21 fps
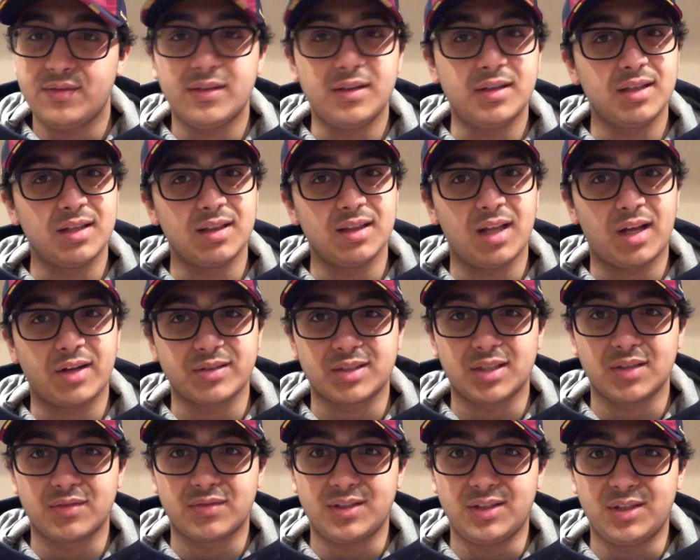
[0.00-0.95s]
A lot of
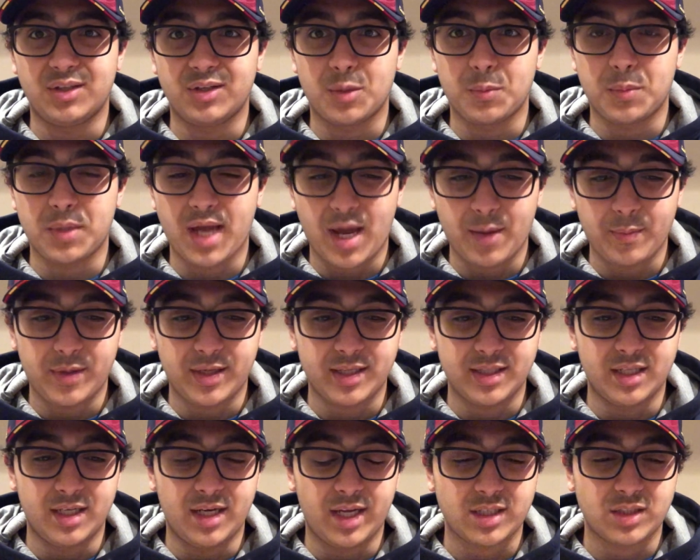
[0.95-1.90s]
stuff could be happening in the
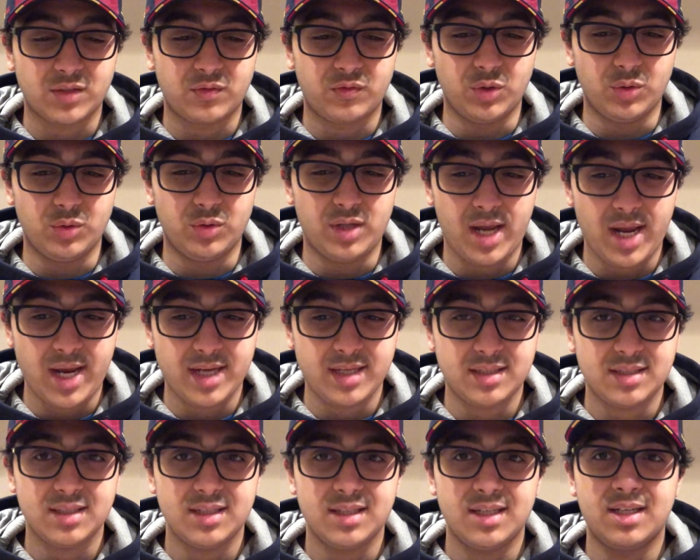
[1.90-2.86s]
next few days,